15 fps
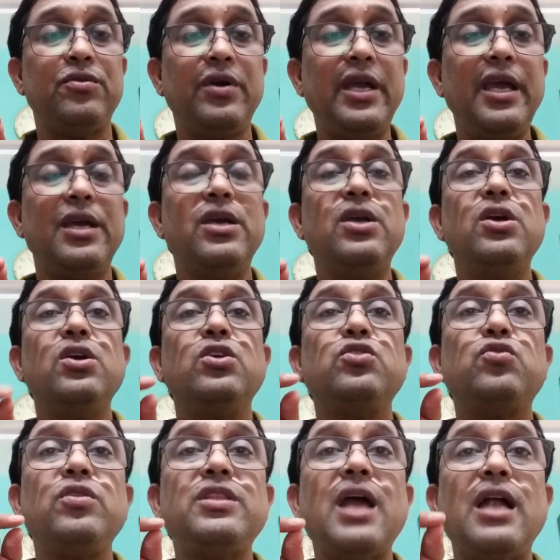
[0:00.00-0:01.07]
Okay,
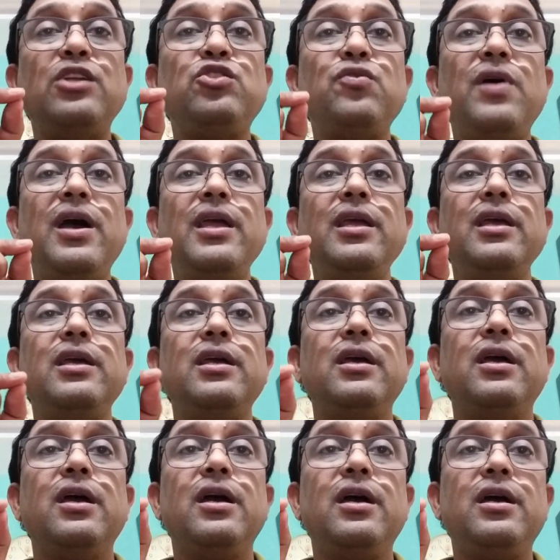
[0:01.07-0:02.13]
so that's why
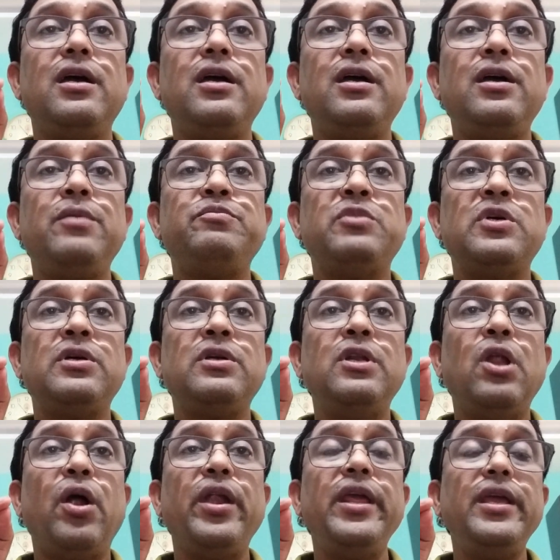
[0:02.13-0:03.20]

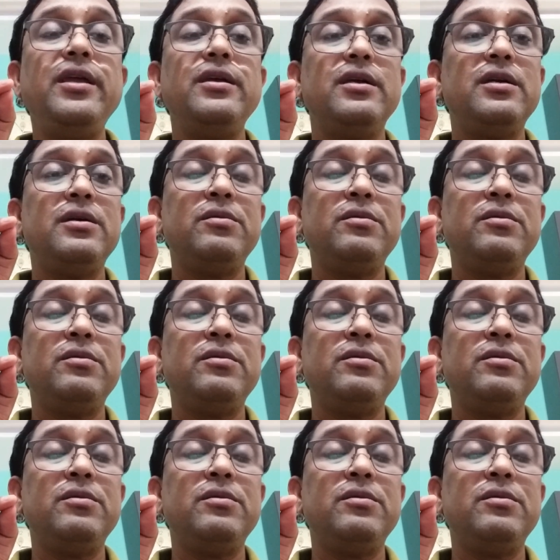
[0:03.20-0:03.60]
learning